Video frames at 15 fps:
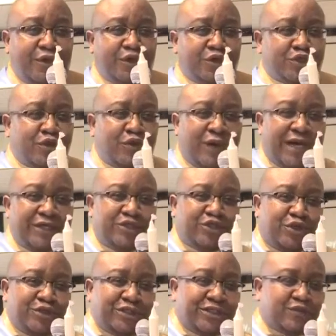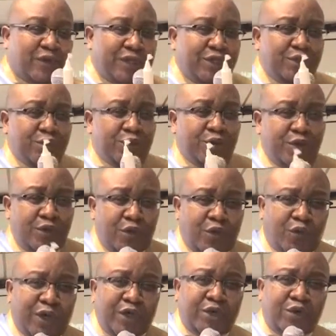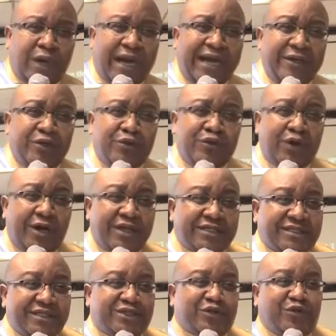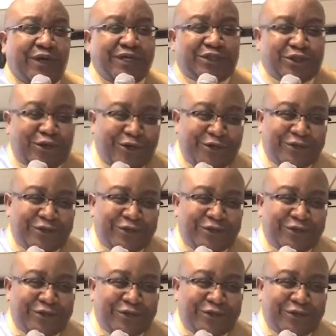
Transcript: So our judges, when you when you are you got a situation,